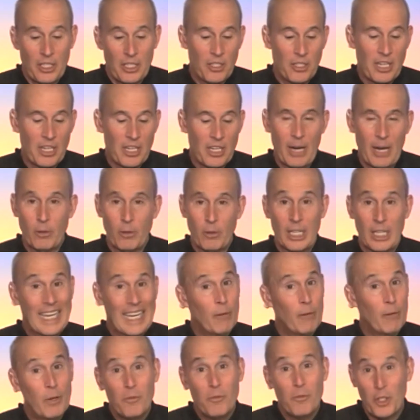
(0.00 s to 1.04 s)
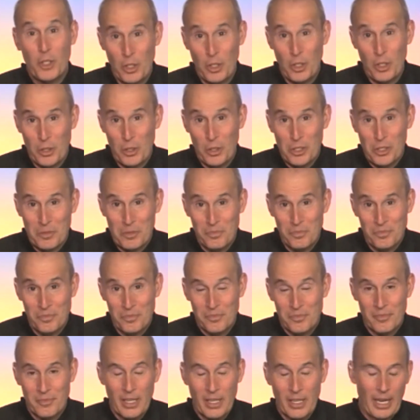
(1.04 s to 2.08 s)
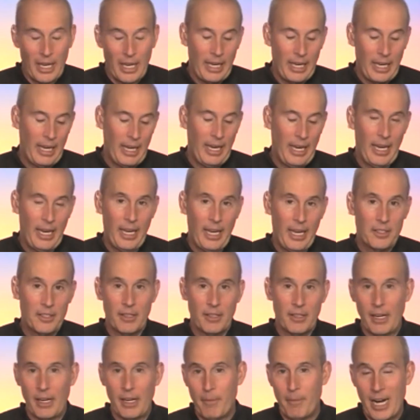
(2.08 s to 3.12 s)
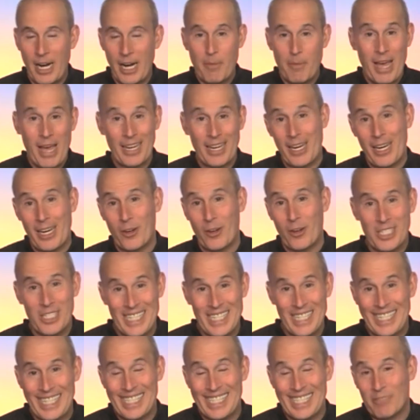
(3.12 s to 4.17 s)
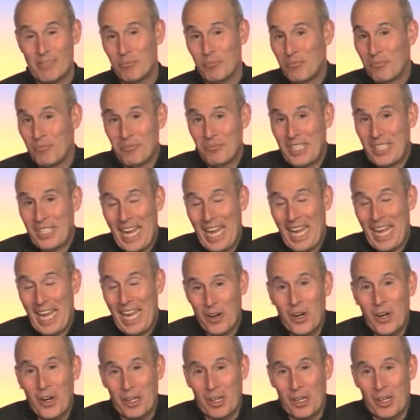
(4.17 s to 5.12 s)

I would look at reviews, and a money back guarantee can't hurt.